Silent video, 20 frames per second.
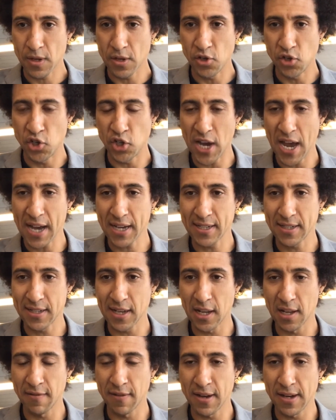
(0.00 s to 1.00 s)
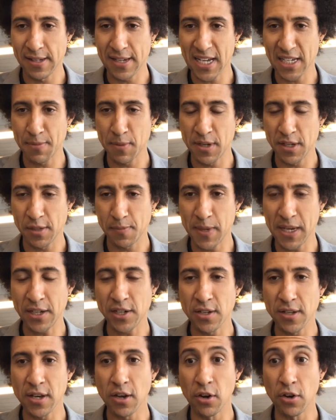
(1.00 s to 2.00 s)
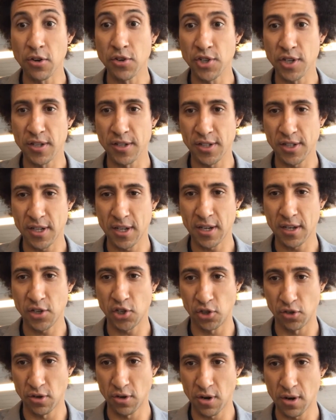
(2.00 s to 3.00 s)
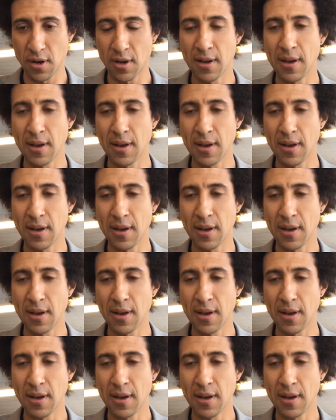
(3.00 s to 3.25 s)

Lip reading: Jack Sullivan is asking me to speak to the urgency. Sure.